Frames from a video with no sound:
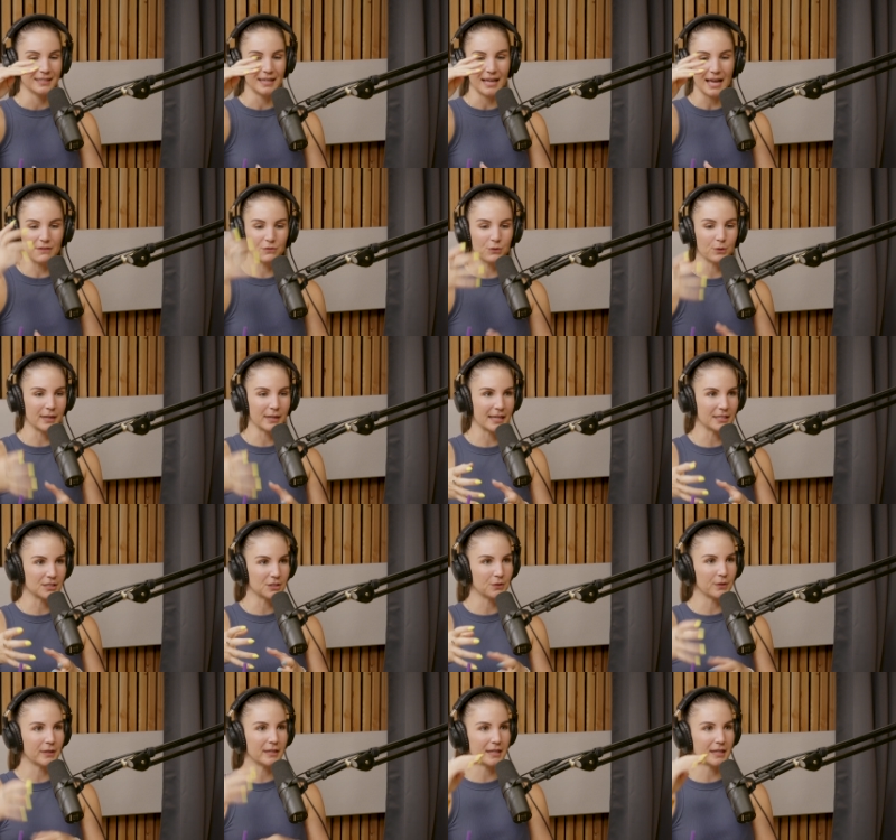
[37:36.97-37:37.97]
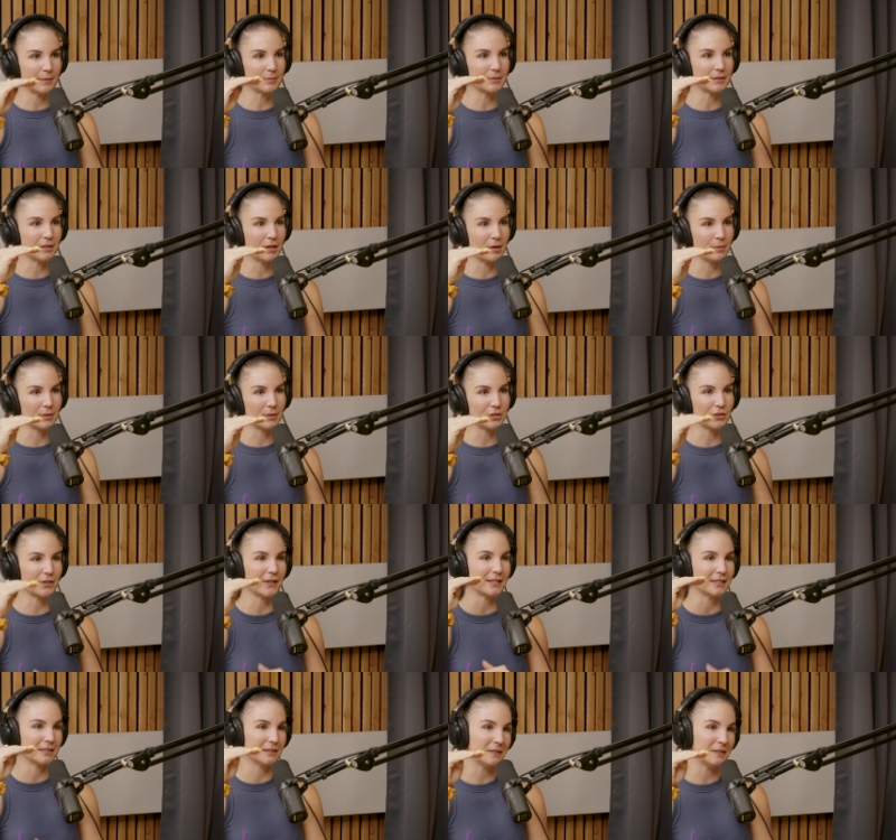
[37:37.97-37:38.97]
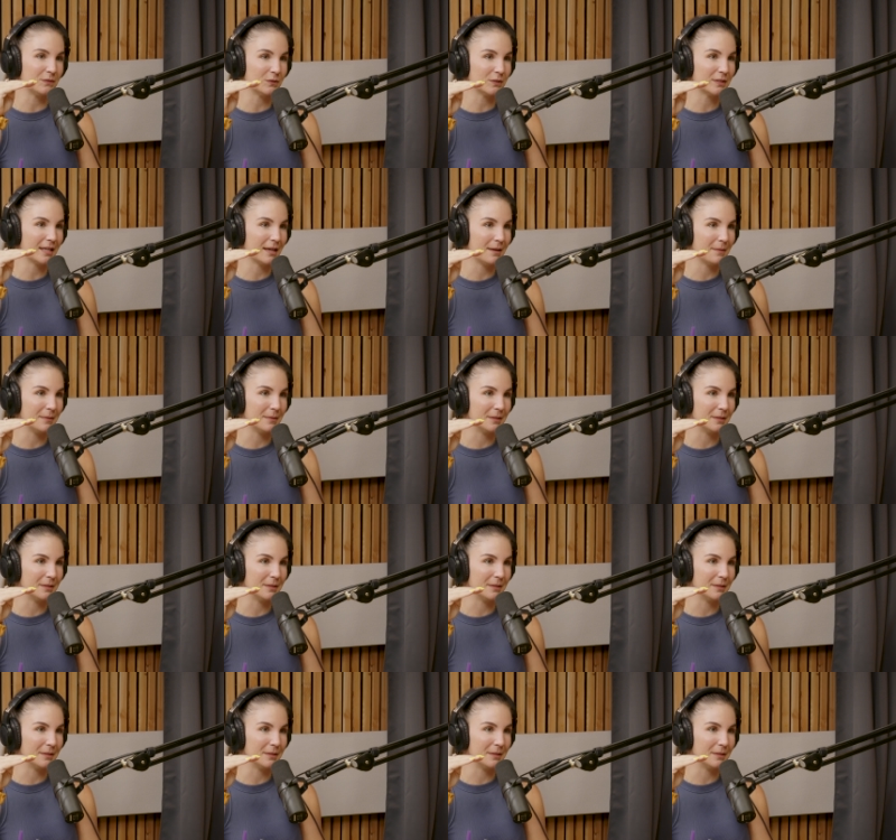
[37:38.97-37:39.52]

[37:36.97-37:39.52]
everyone has the green cups at home because you're allowed to leave with them,